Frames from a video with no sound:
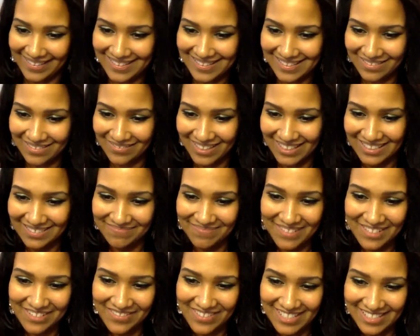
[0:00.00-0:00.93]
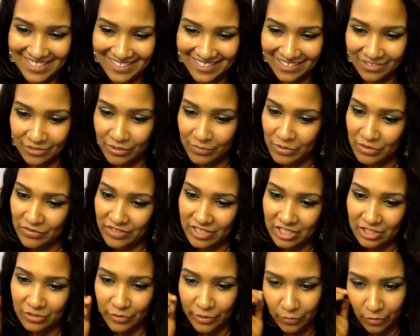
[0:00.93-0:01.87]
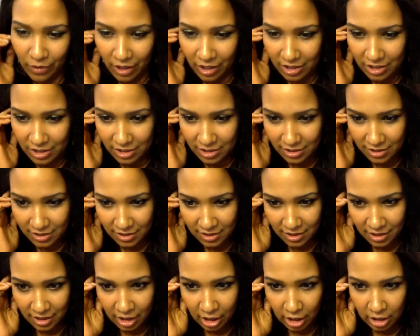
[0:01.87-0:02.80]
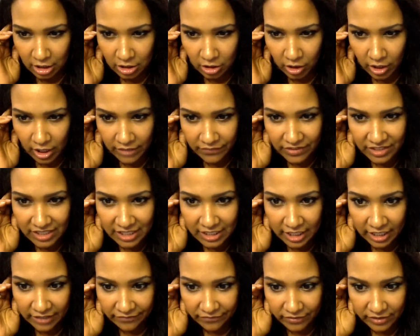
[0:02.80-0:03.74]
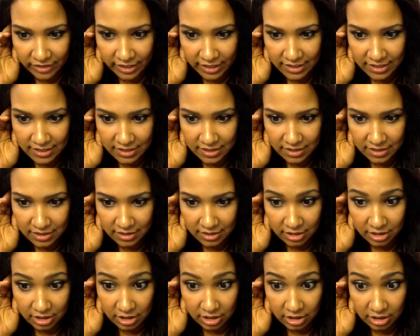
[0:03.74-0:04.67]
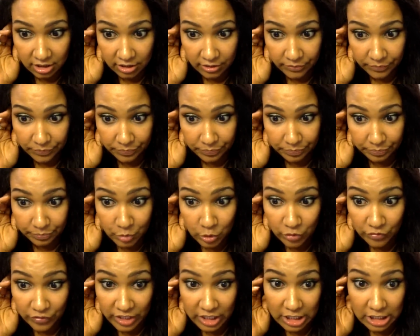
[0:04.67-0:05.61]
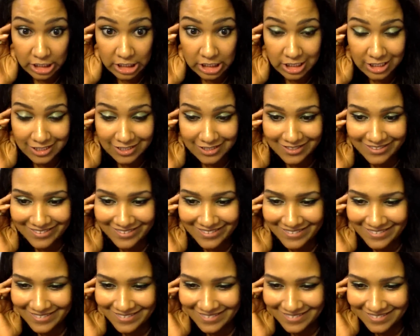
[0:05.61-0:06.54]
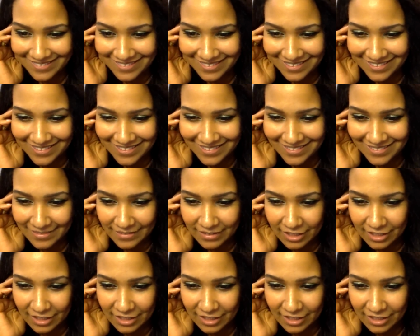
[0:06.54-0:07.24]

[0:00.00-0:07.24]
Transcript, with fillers: let's go watch a movie, Karen. What movie should we watch? Do y'all have any Netflix uh, movies uh,